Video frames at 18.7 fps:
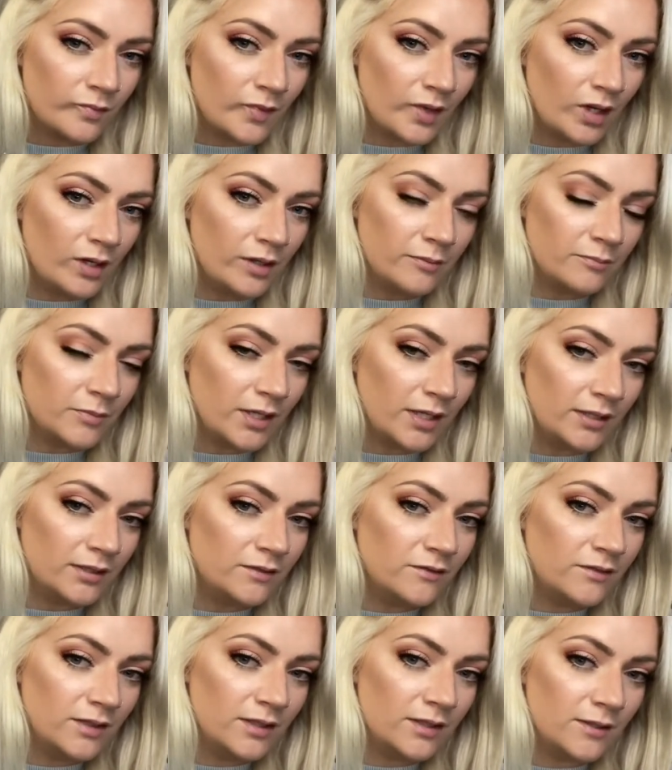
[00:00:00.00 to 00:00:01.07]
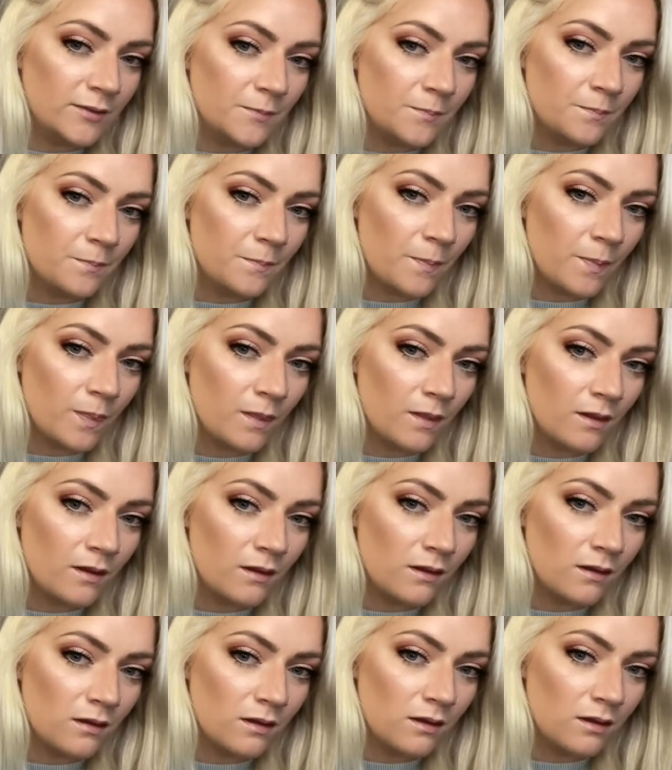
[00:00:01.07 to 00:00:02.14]
I'm kind of like
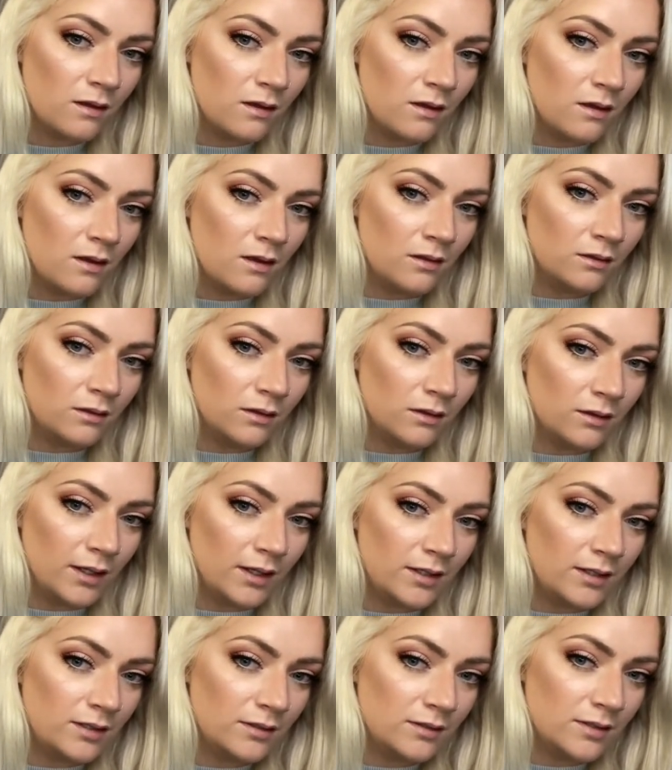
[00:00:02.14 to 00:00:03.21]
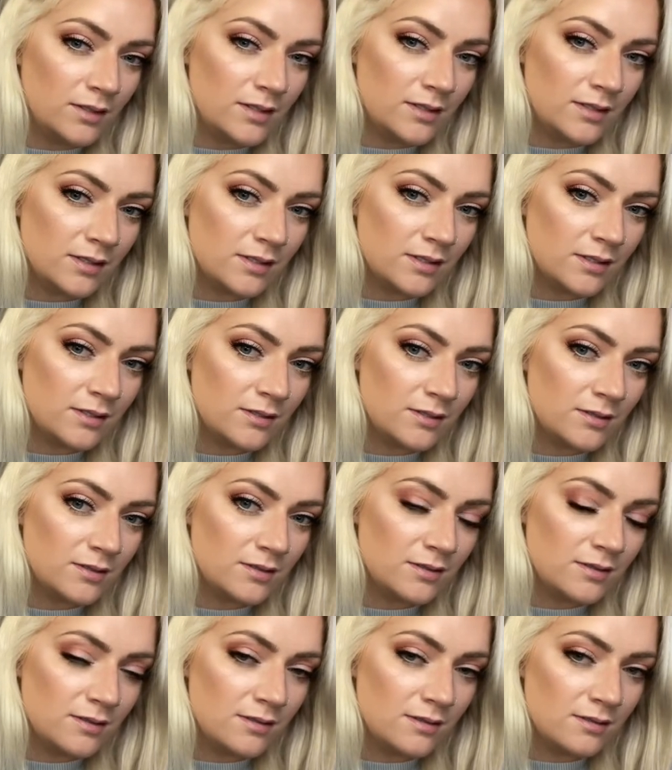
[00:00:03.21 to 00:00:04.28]
liking these
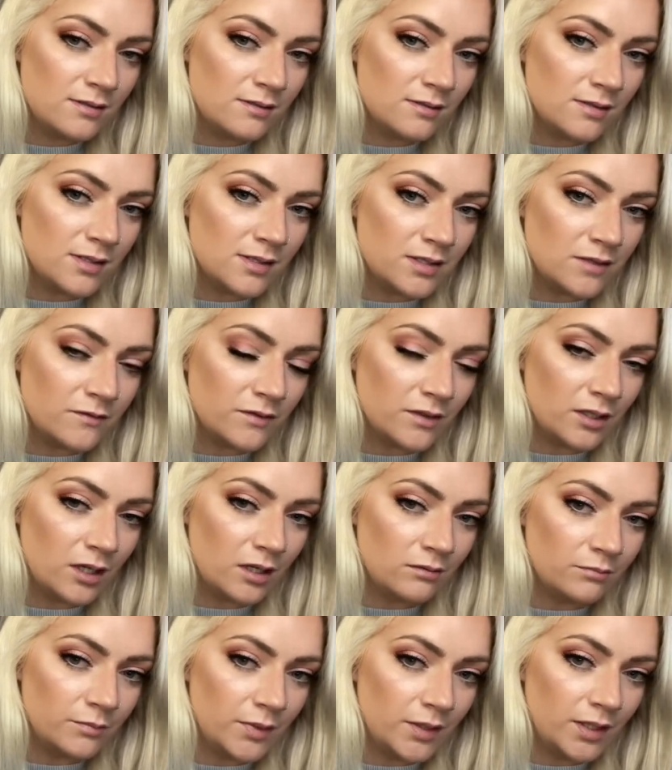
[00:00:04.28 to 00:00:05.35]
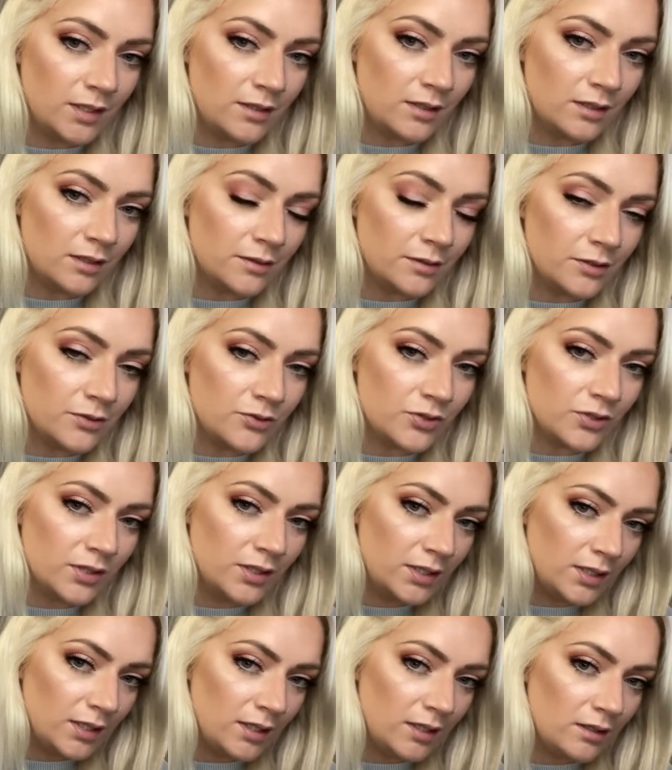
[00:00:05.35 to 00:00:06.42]
extensions. It's a different company than I usually
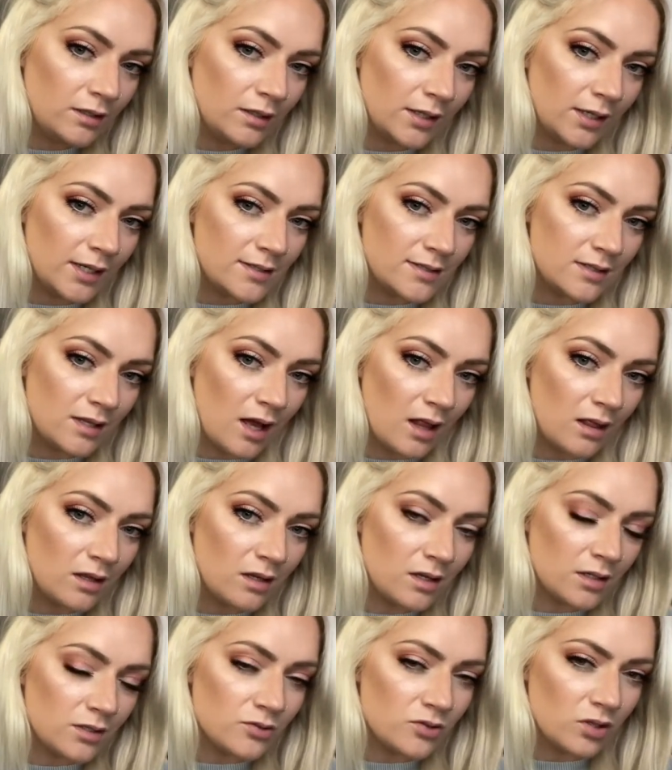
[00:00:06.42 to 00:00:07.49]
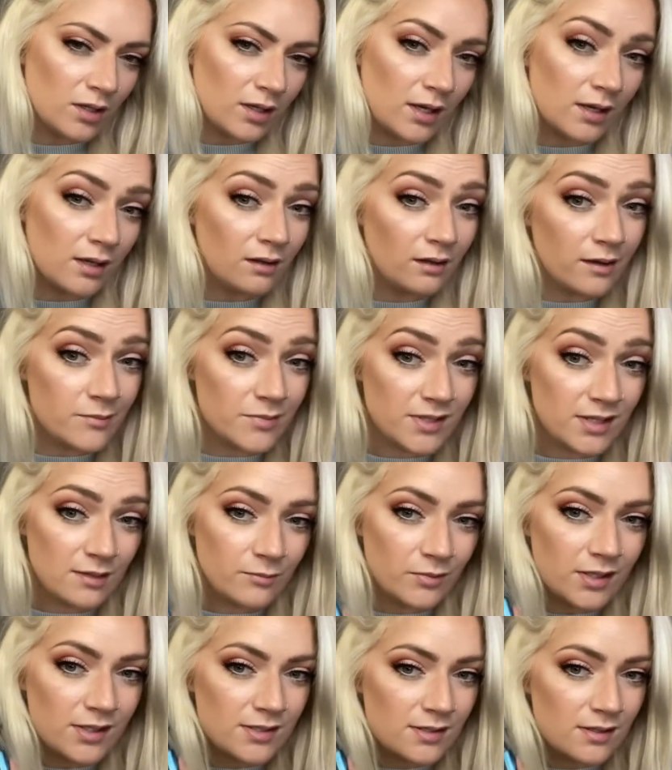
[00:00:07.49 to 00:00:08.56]
get. I got ZALA. I usually get Glam
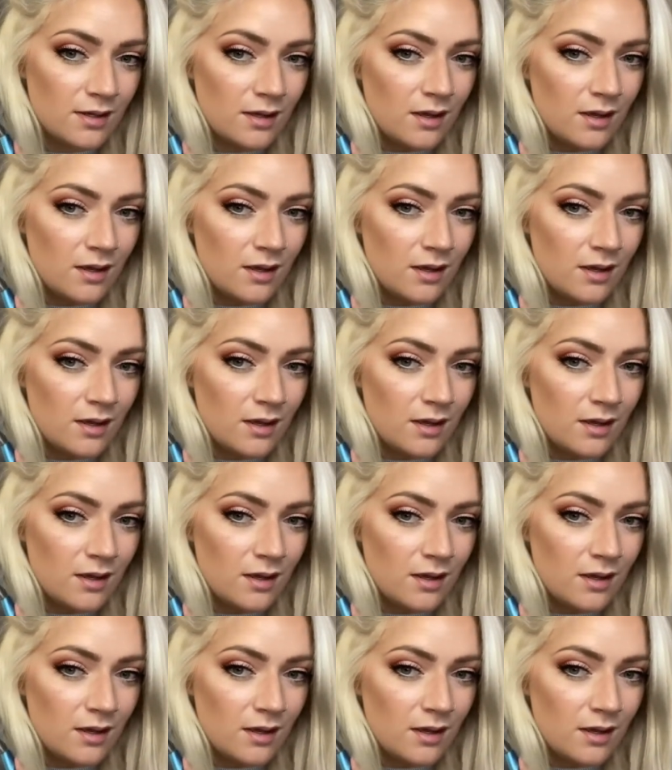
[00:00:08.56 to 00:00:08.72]
Seamless.